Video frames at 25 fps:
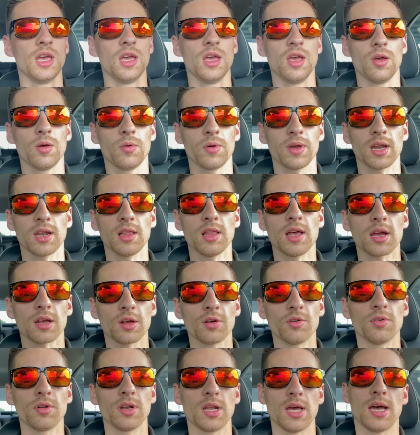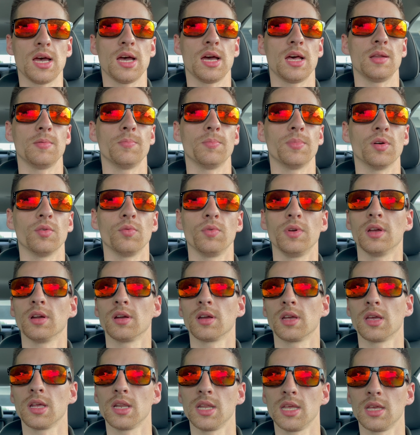we got a lot going on, but we are
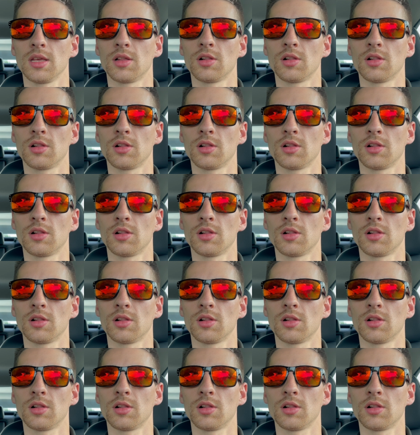getting